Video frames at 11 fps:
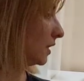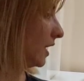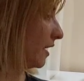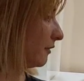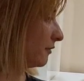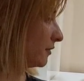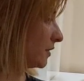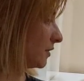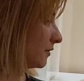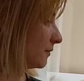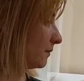
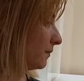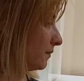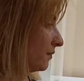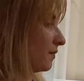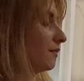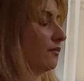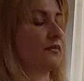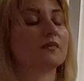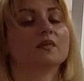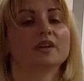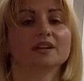left.
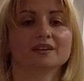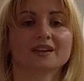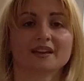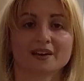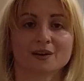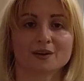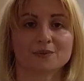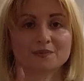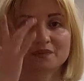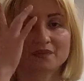Inhale.